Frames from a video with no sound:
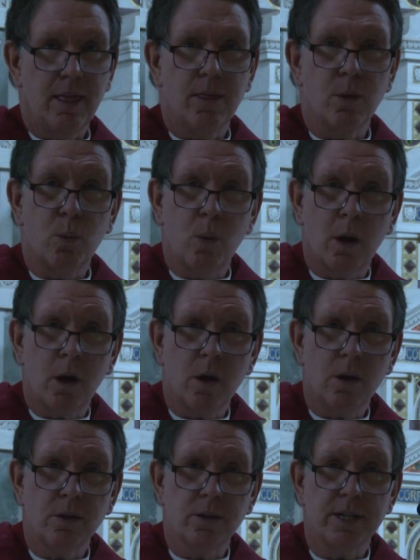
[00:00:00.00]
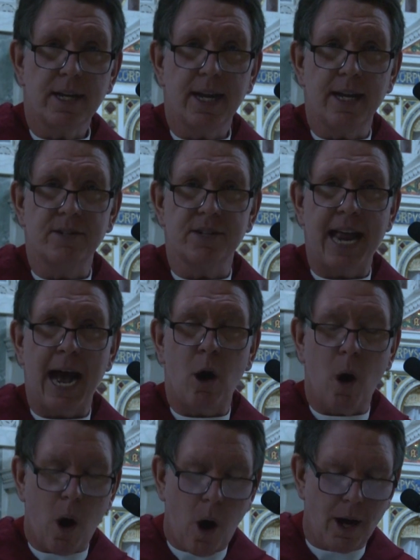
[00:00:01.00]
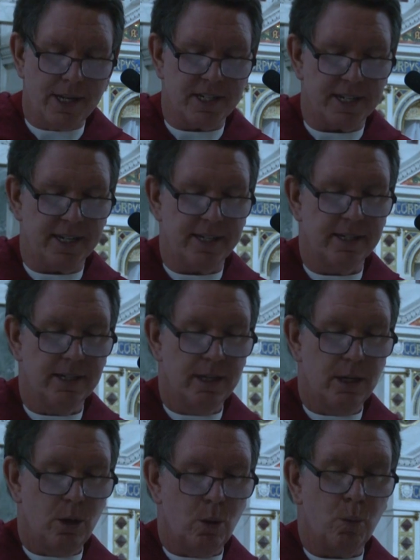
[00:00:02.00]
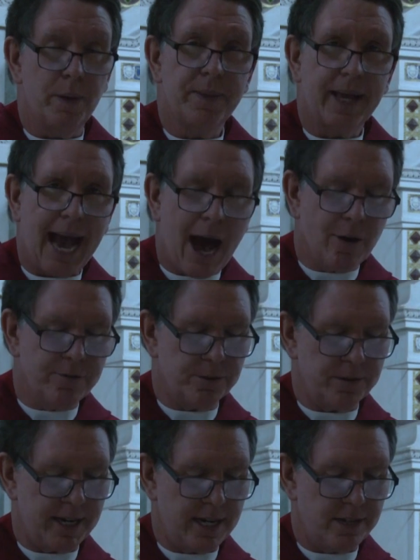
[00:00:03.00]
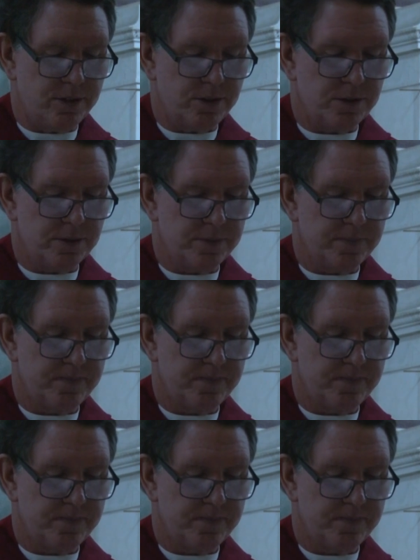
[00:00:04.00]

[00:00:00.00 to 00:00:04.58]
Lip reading: The world is now haunted with Calvaries.